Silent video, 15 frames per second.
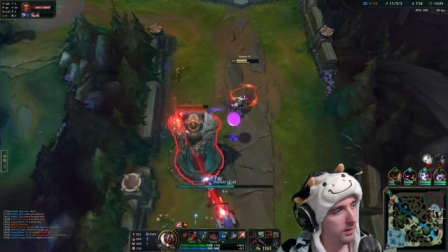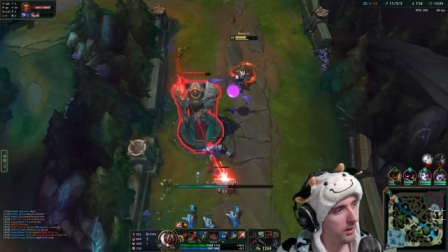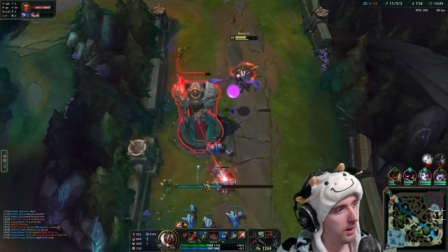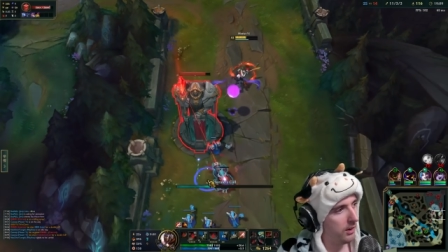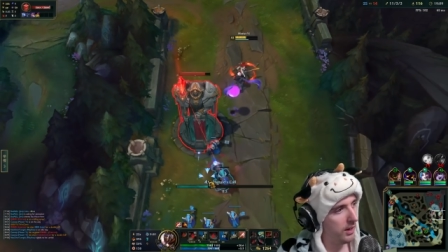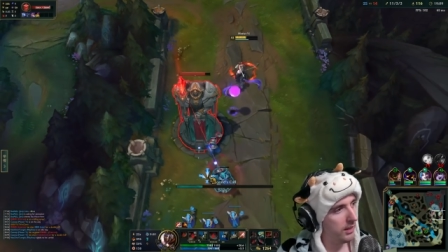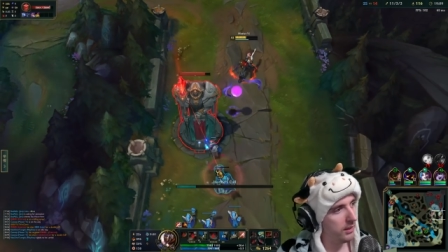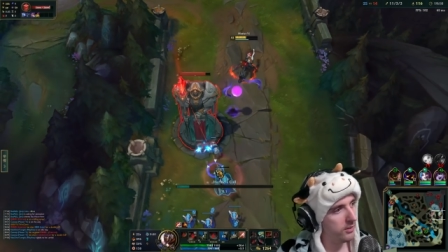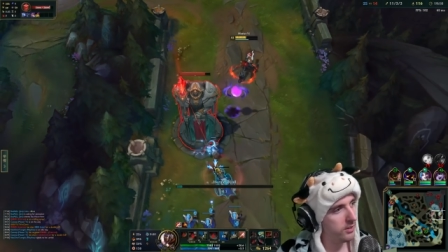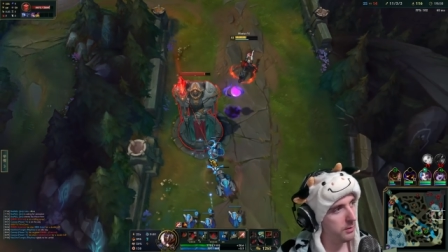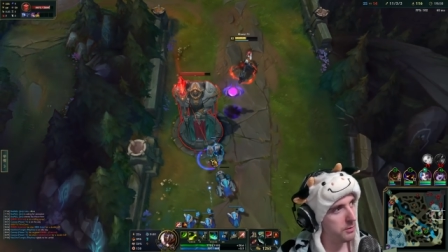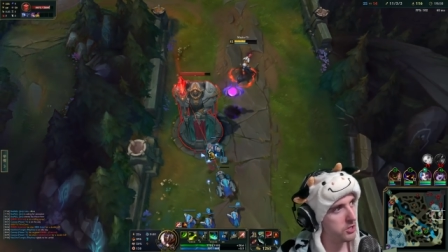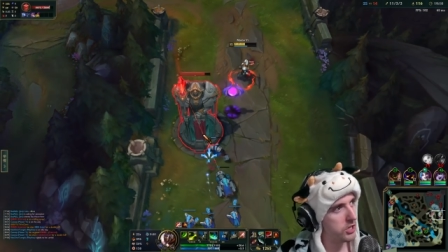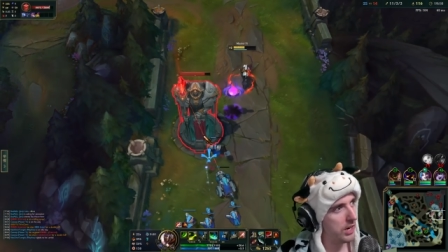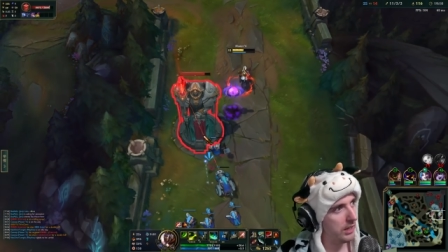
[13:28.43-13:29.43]
All right, let's
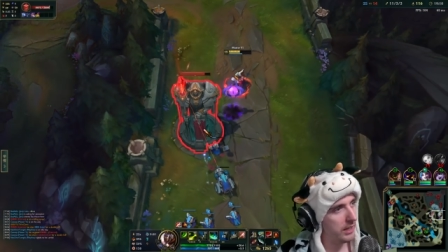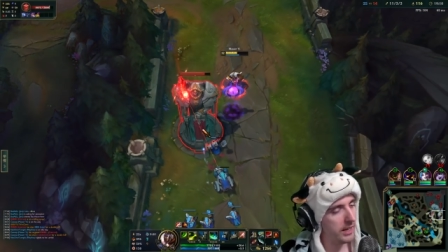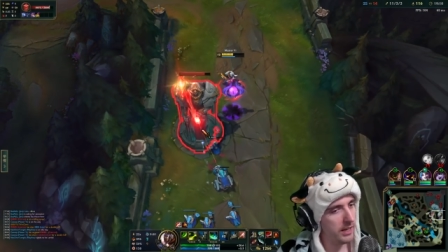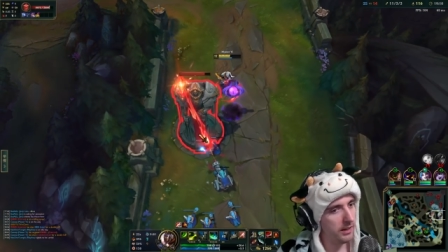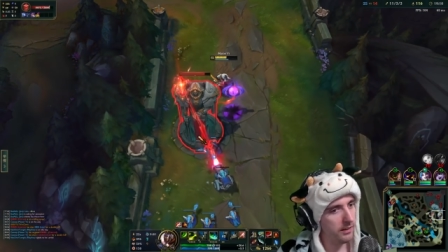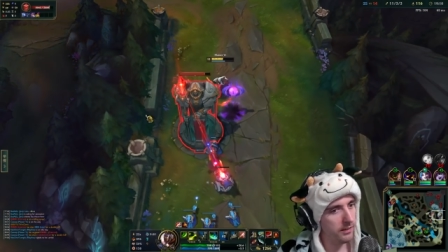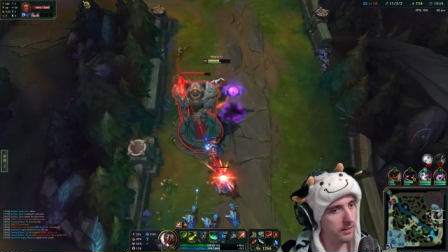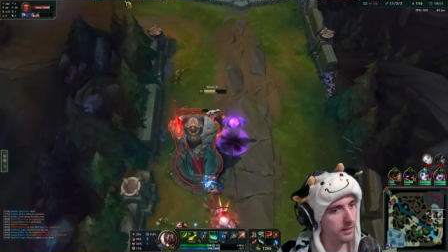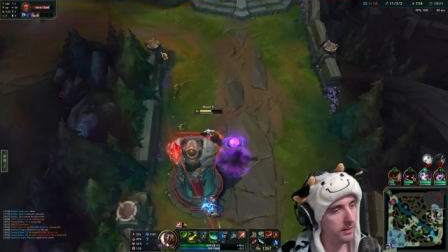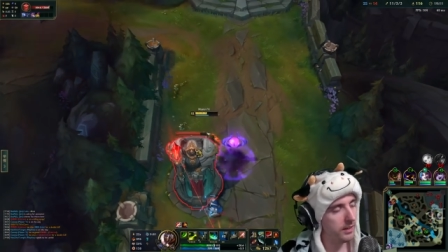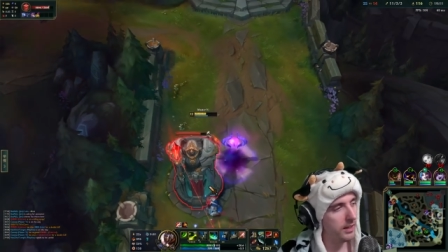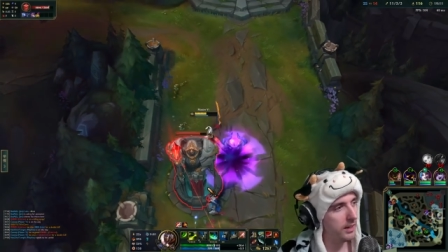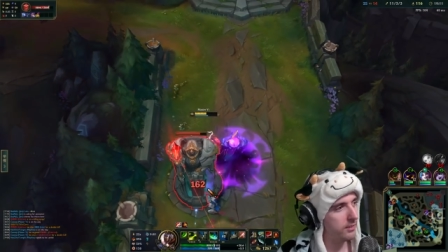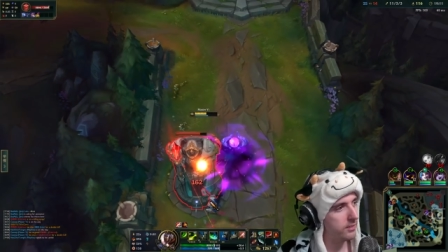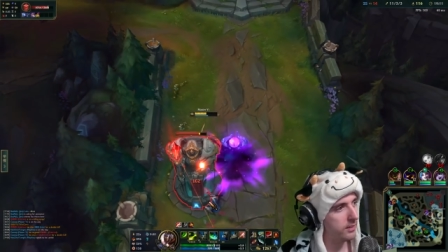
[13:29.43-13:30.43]
summon Shelly.
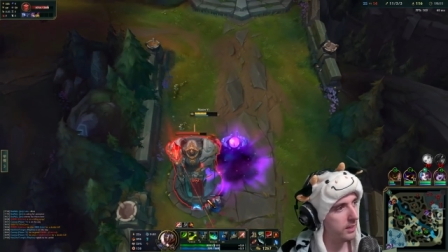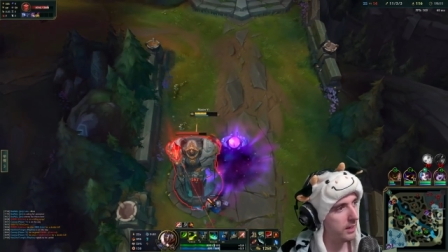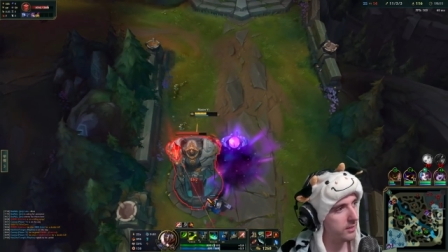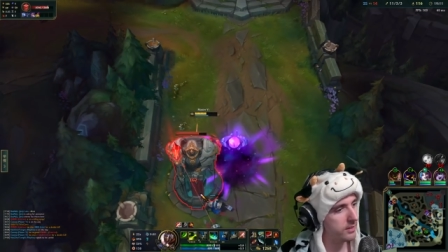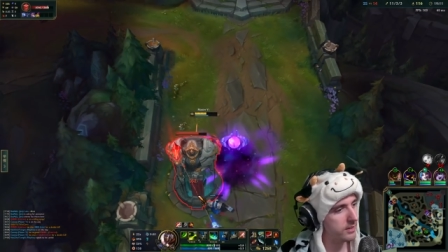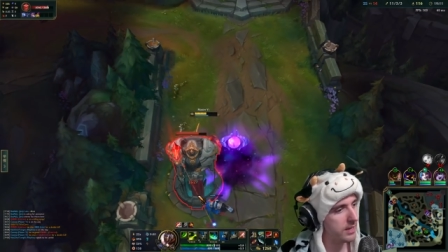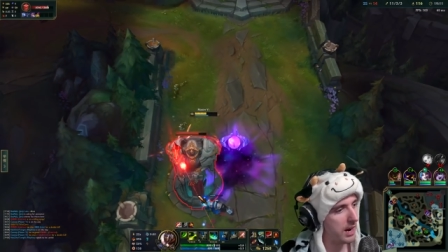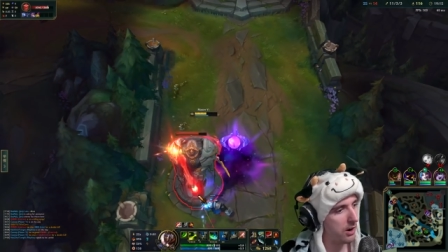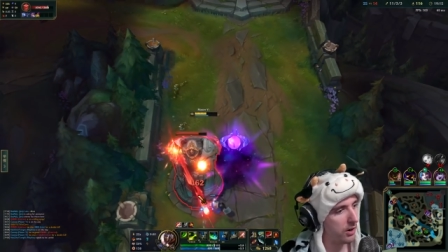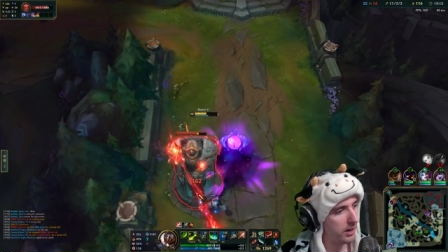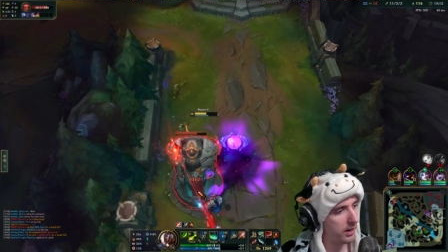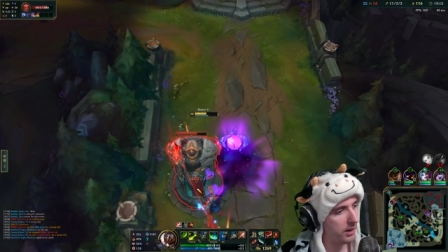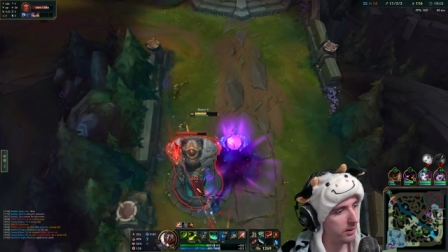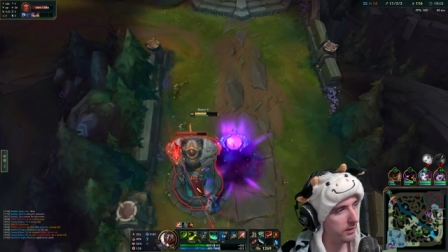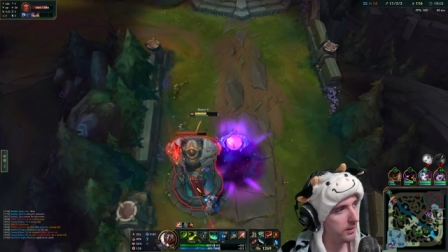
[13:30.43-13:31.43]
Get us, get us a tower
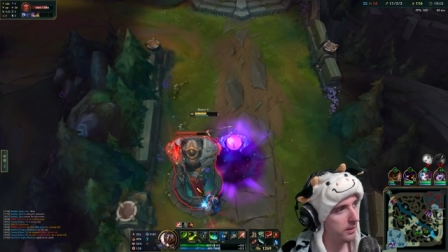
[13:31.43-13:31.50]
here.